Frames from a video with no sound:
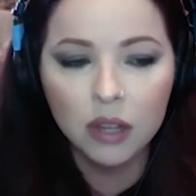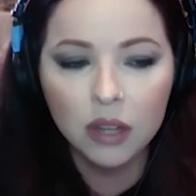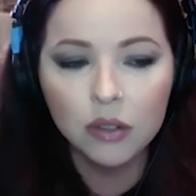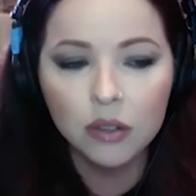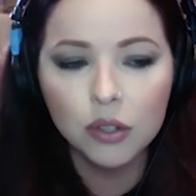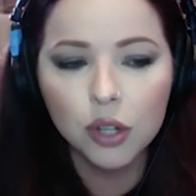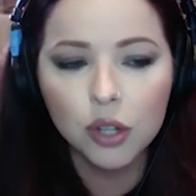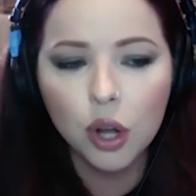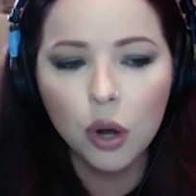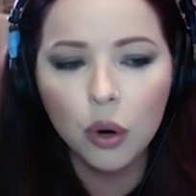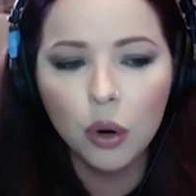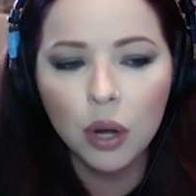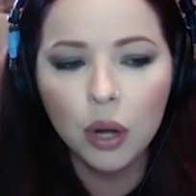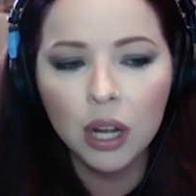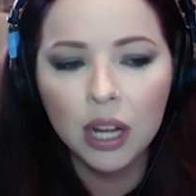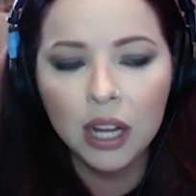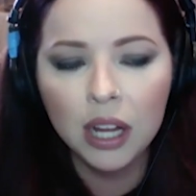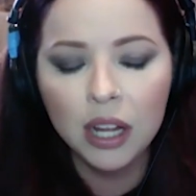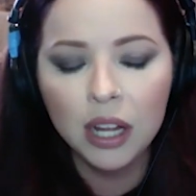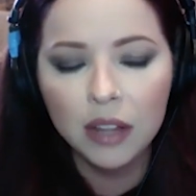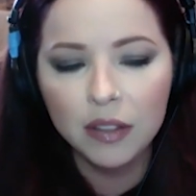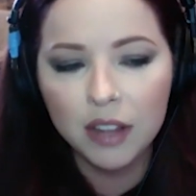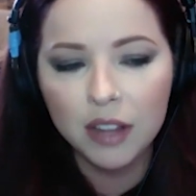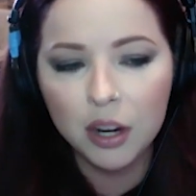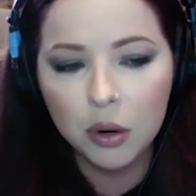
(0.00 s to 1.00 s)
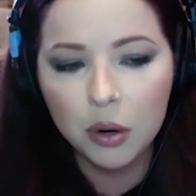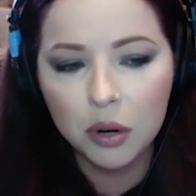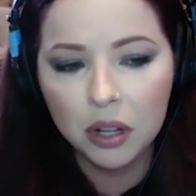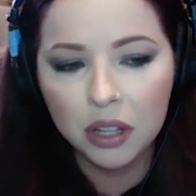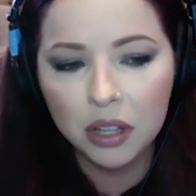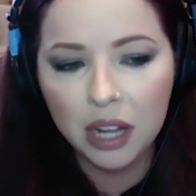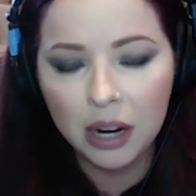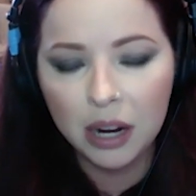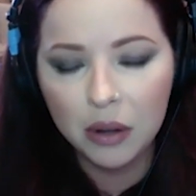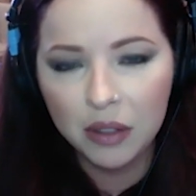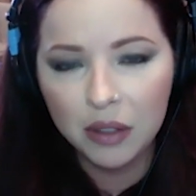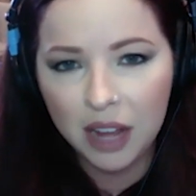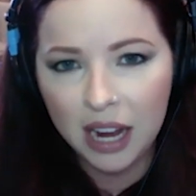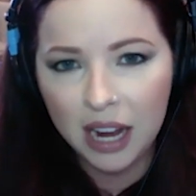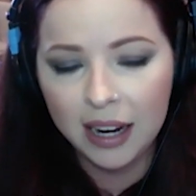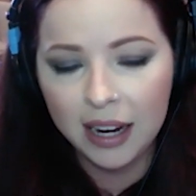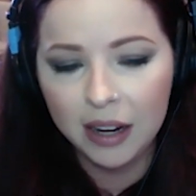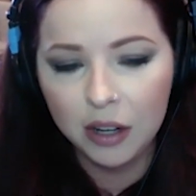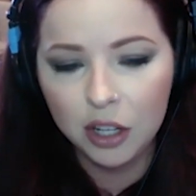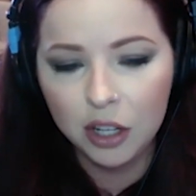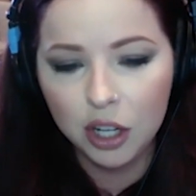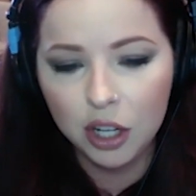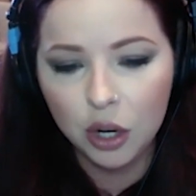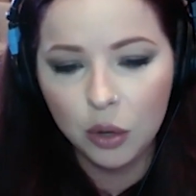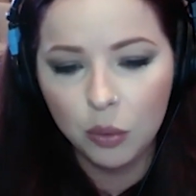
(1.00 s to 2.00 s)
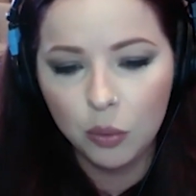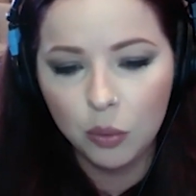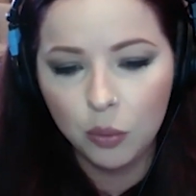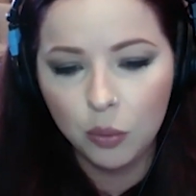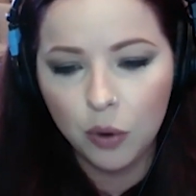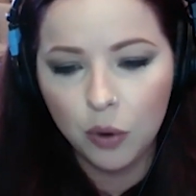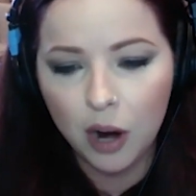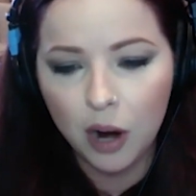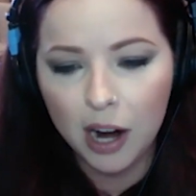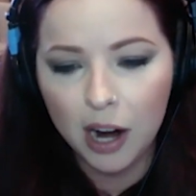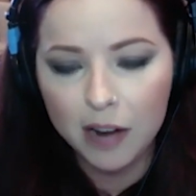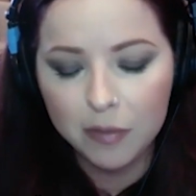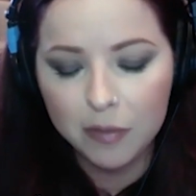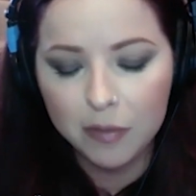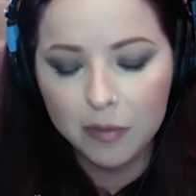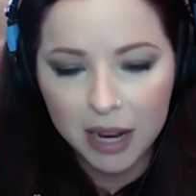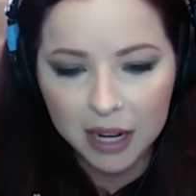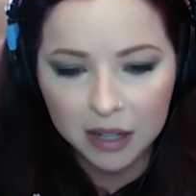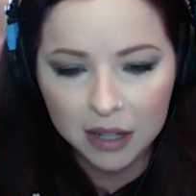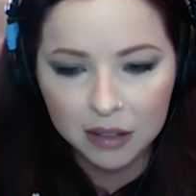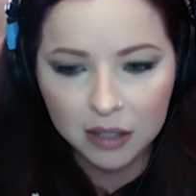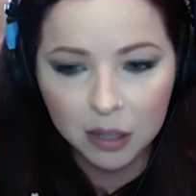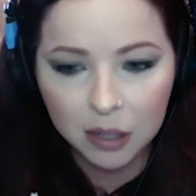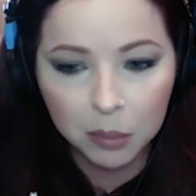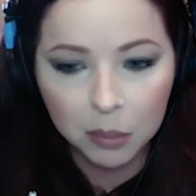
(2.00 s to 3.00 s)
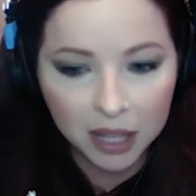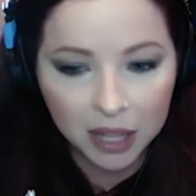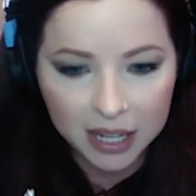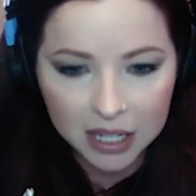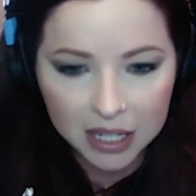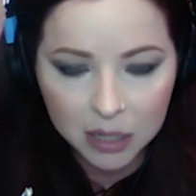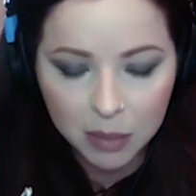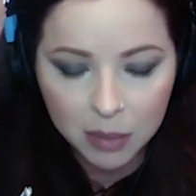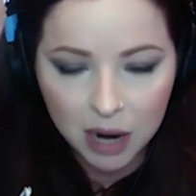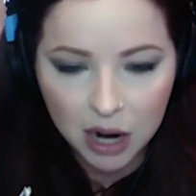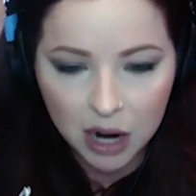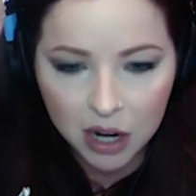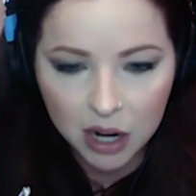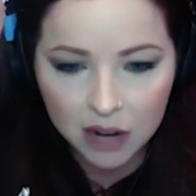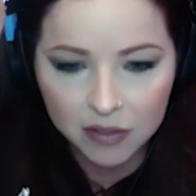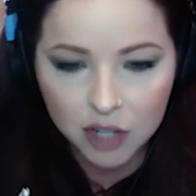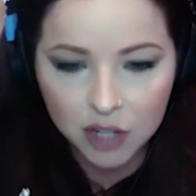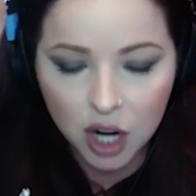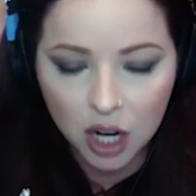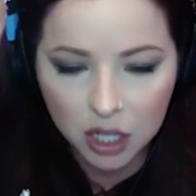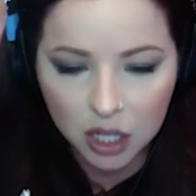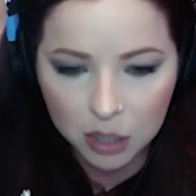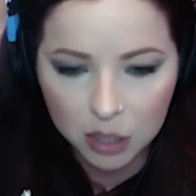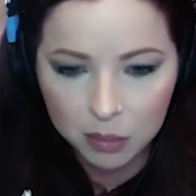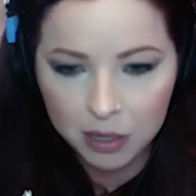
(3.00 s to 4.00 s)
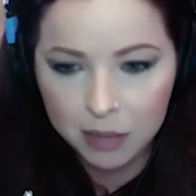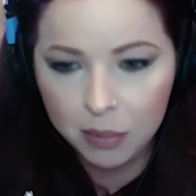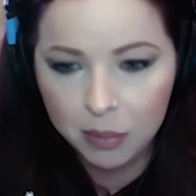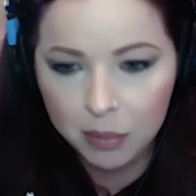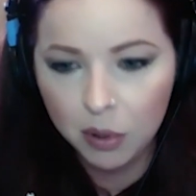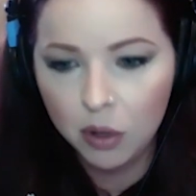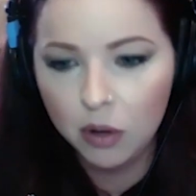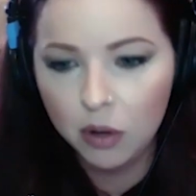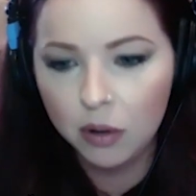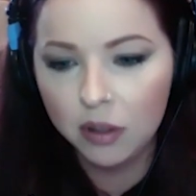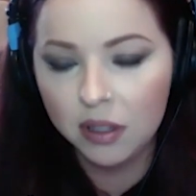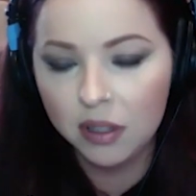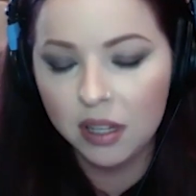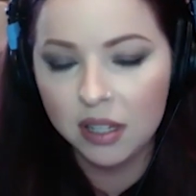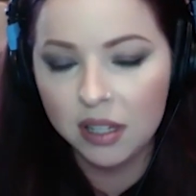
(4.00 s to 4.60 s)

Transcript: So they don't allow that. You know, I've made complaint about it. I've talked to people.